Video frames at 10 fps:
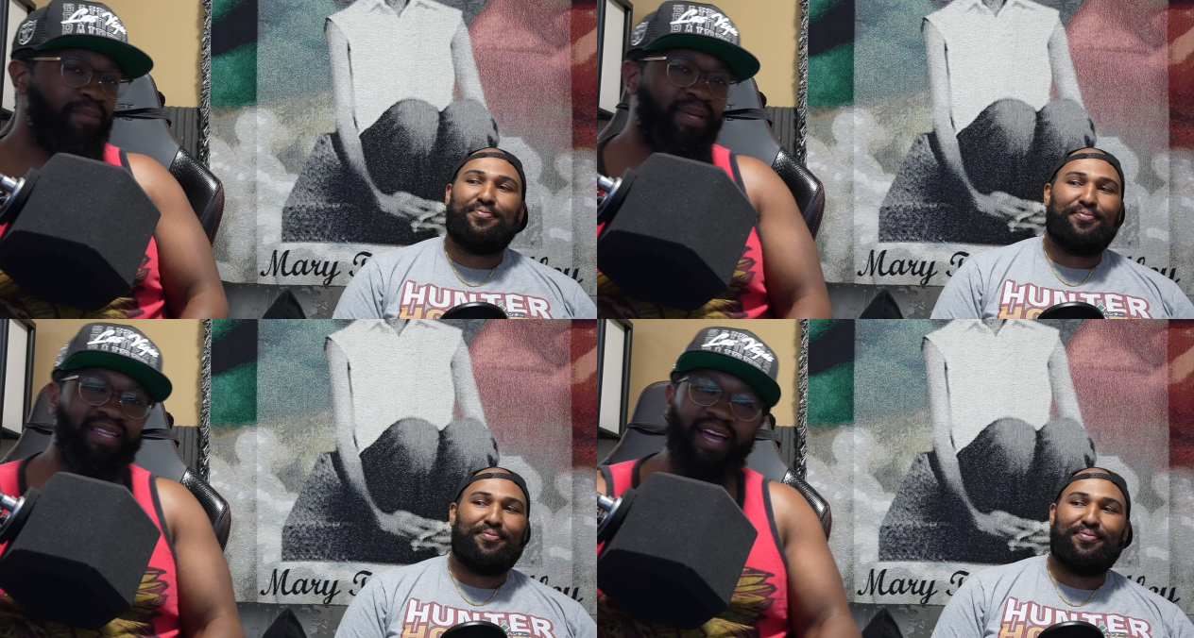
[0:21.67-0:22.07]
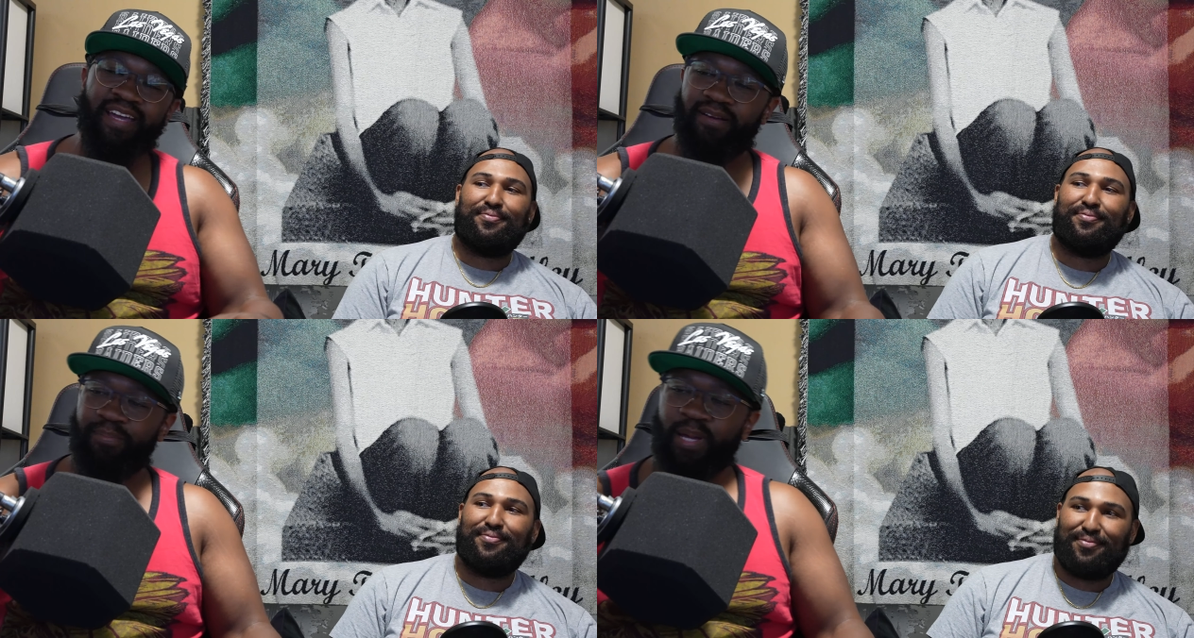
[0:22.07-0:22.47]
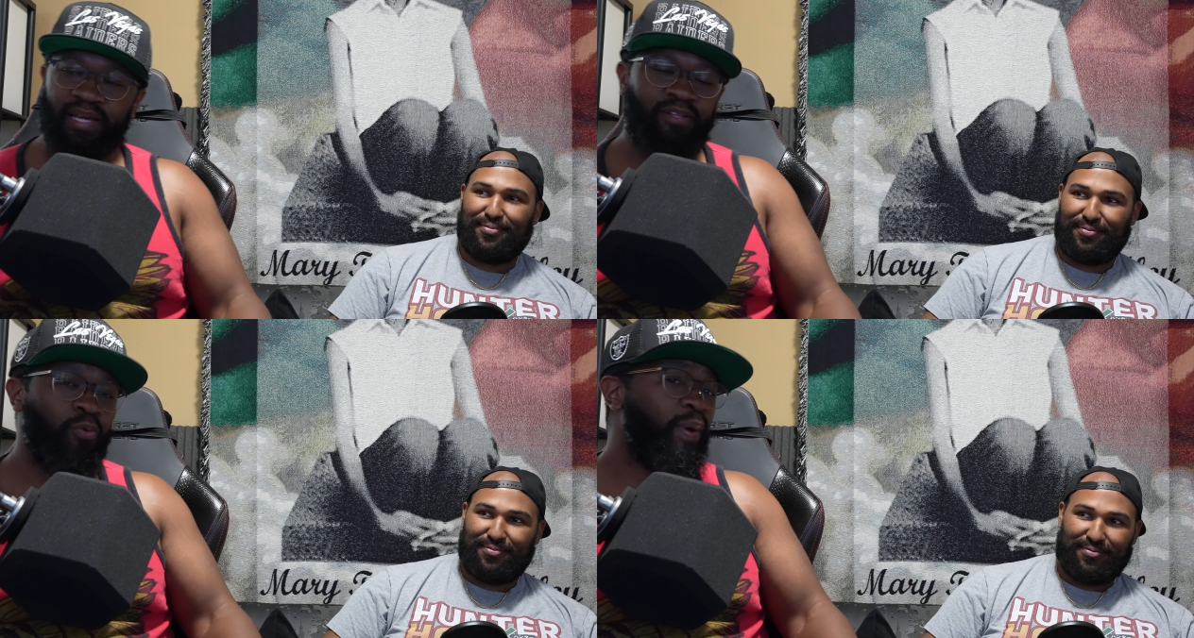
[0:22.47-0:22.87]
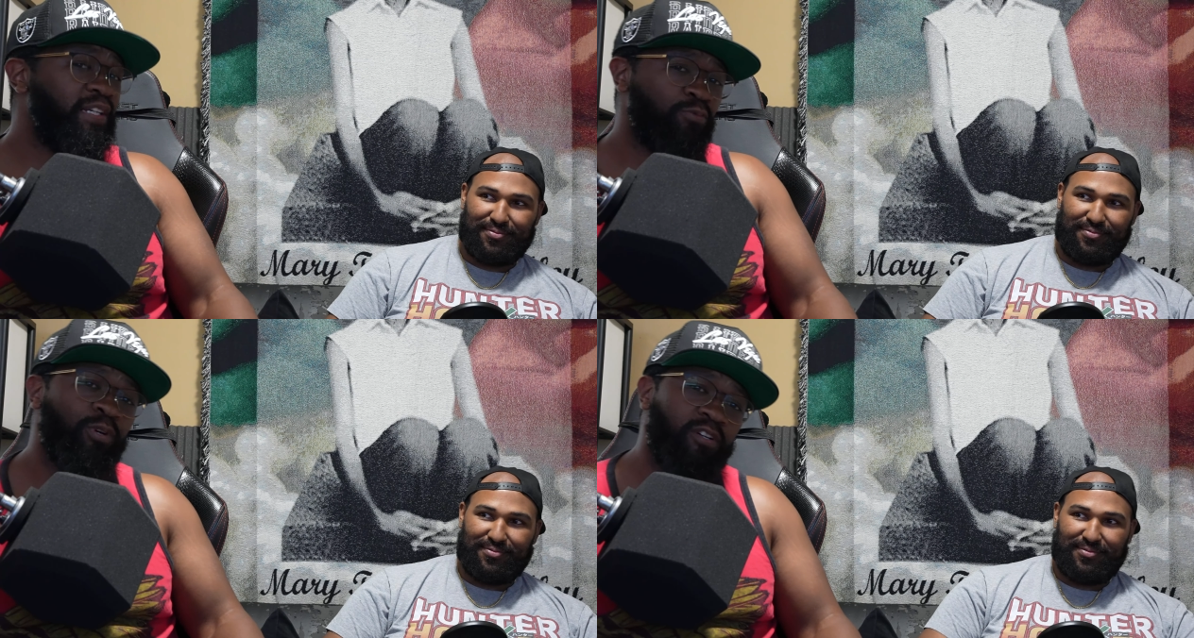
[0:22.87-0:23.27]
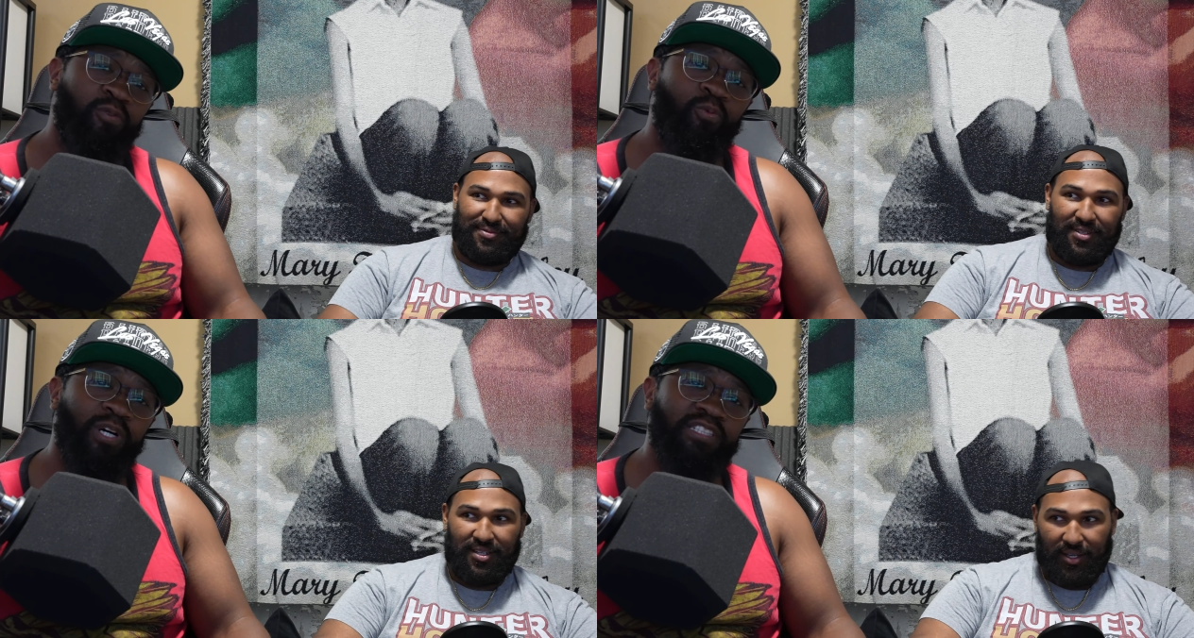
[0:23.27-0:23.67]
Speaker 1: He be layered, man. Lupe is one of
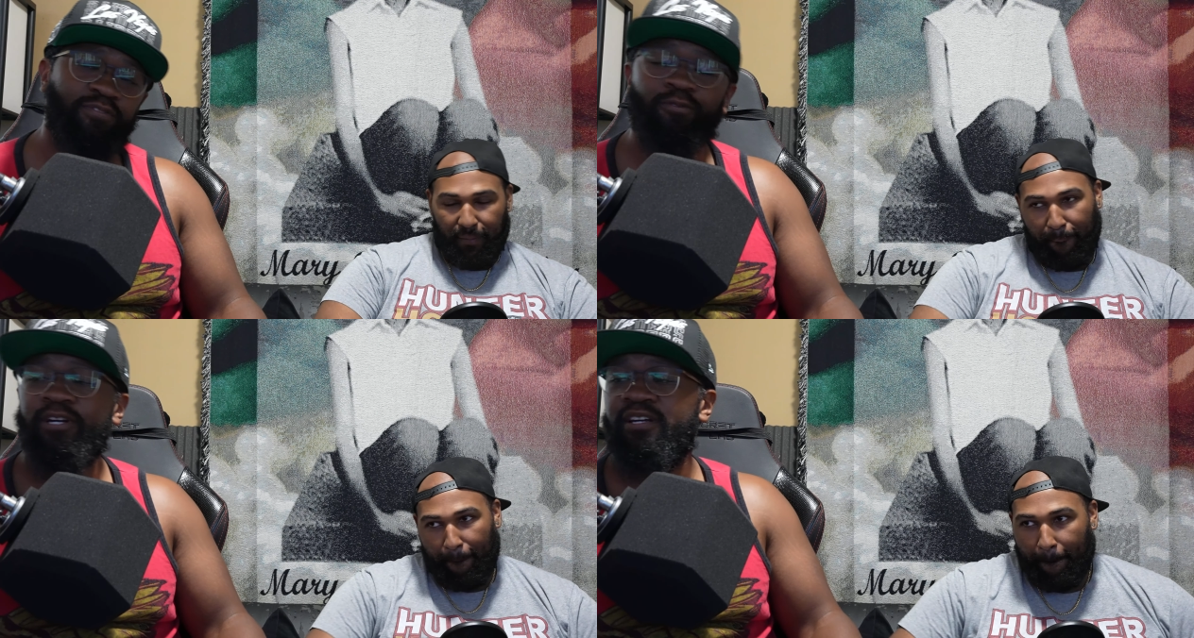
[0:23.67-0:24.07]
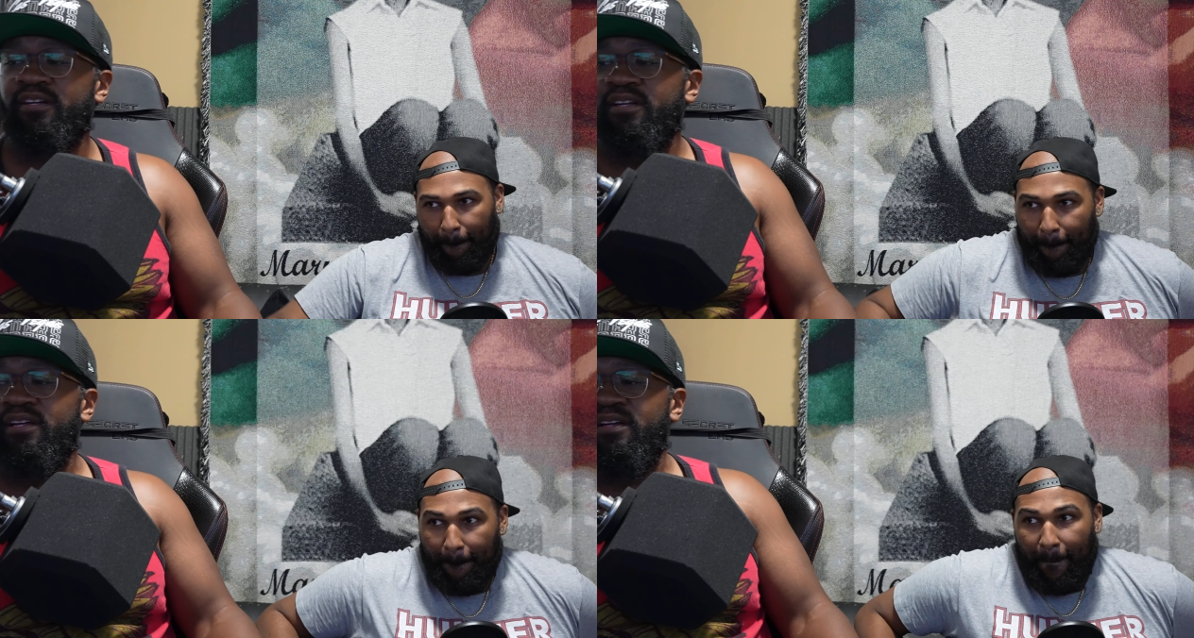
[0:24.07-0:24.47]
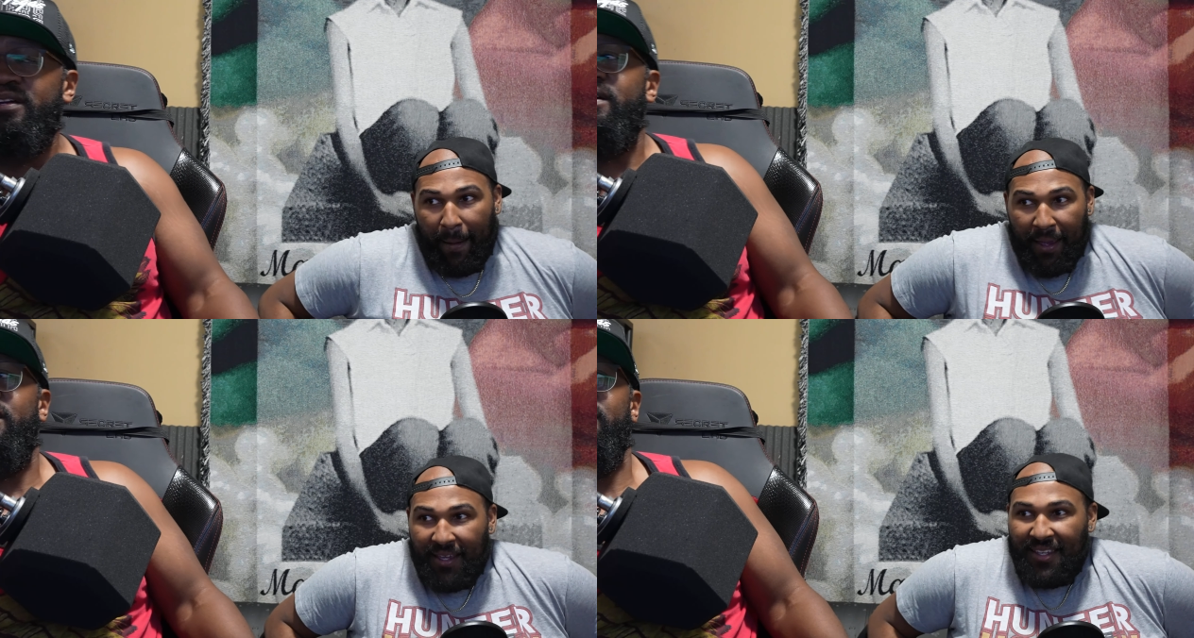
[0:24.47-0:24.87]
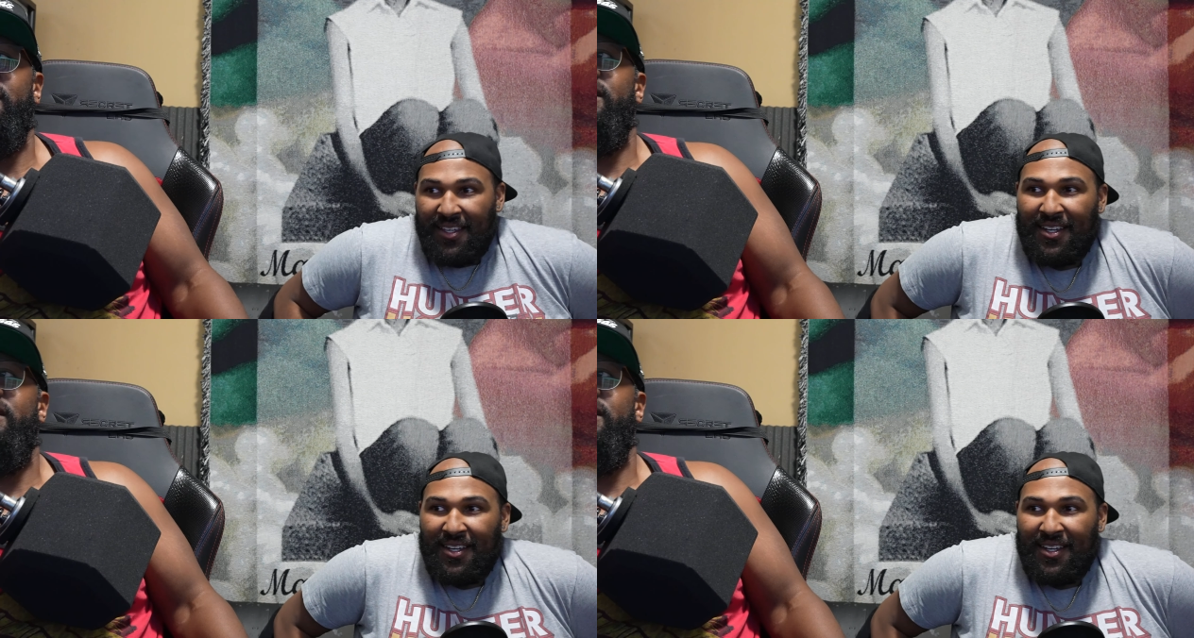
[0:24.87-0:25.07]
the ones for real. Yeah, he,